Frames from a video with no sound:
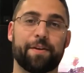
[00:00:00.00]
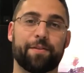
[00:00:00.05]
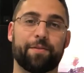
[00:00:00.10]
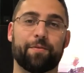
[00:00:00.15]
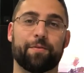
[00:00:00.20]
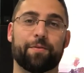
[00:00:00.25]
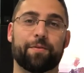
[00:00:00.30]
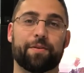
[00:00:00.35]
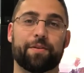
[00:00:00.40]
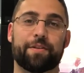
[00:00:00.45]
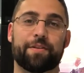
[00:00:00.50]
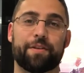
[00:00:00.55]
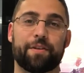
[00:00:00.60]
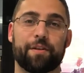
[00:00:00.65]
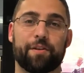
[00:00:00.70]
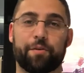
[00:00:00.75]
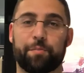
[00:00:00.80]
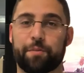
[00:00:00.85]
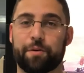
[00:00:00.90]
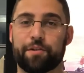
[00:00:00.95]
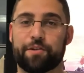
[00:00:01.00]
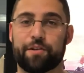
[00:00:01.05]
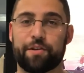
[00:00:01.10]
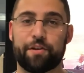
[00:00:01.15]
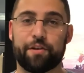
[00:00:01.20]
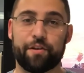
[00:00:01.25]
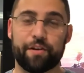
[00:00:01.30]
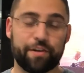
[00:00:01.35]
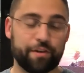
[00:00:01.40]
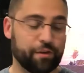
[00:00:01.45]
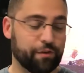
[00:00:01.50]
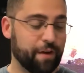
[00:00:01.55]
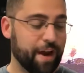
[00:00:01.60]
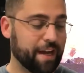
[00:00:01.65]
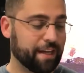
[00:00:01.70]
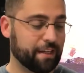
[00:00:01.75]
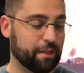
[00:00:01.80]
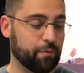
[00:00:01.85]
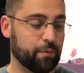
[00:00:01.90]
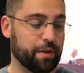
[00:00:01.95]
towards, the person you're
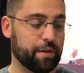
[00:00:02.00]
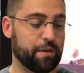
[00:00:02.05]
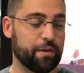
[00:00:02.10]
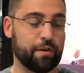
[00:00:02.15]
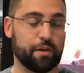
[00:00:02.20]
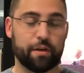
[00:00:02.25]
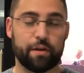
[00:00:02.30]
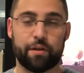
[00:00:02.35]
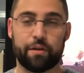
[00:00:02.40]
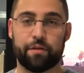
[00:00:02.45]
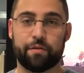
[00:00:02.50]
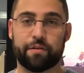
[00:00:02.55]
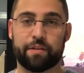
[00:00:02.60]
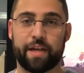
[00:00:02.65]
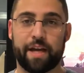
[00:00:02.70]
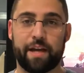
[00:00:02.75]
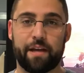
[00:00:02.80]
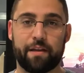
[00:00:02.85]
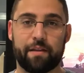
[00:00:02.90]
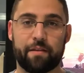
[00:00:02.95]
interacting with, you can use that.